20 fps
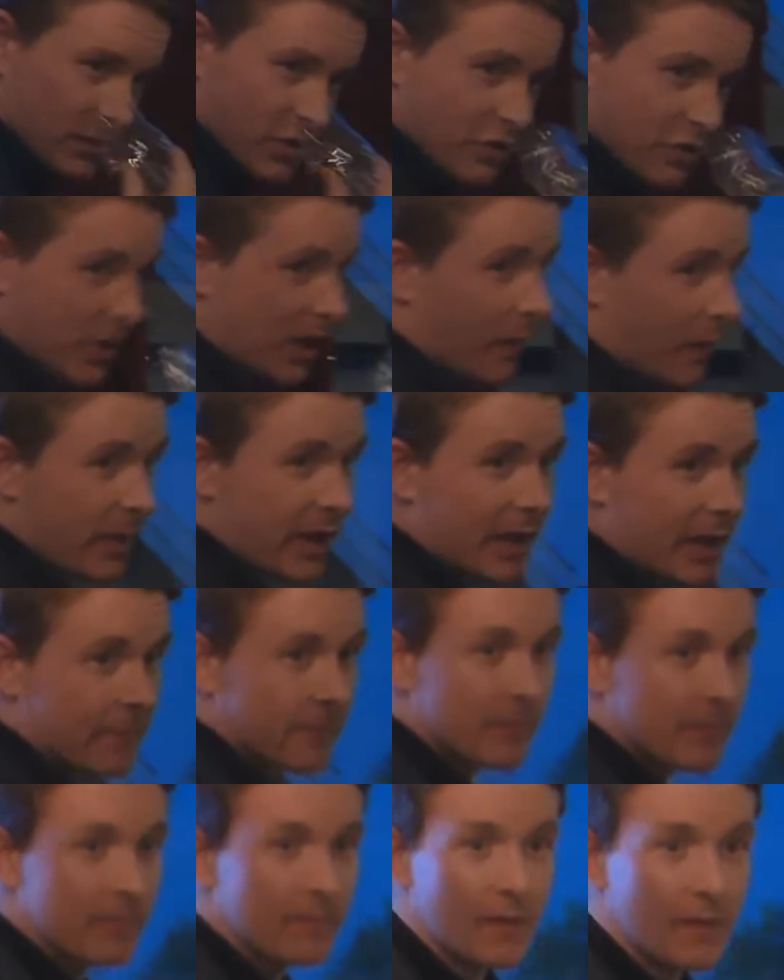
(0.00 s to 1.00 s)
Straight away,
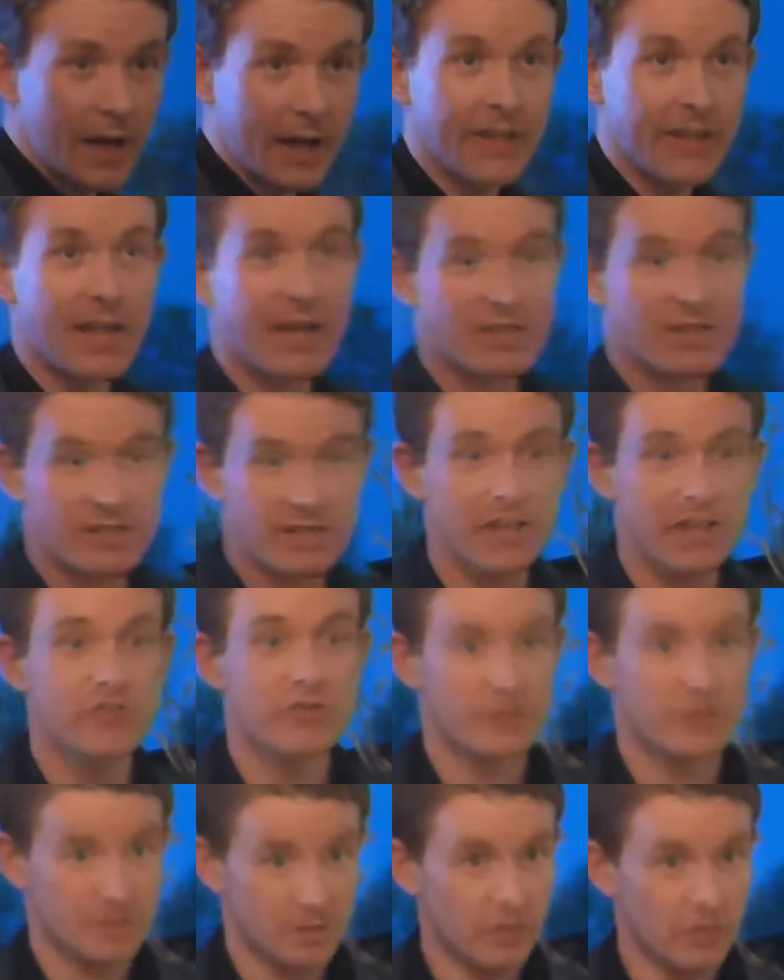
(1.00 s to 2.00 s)
I get that
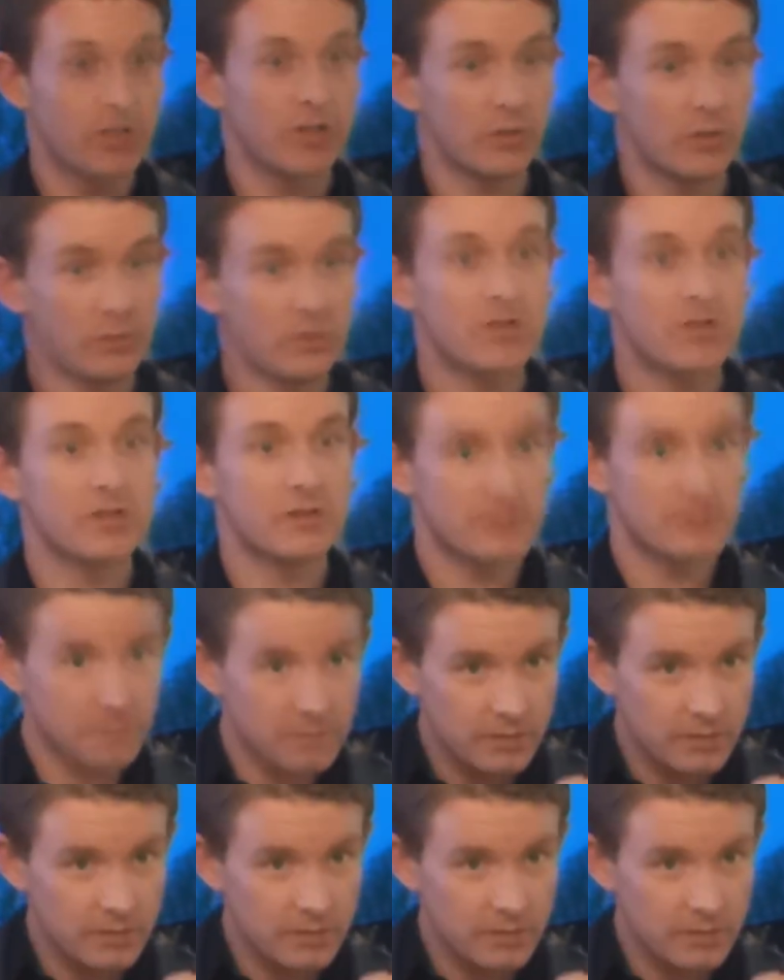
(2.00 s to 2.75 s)
citrus on the nose.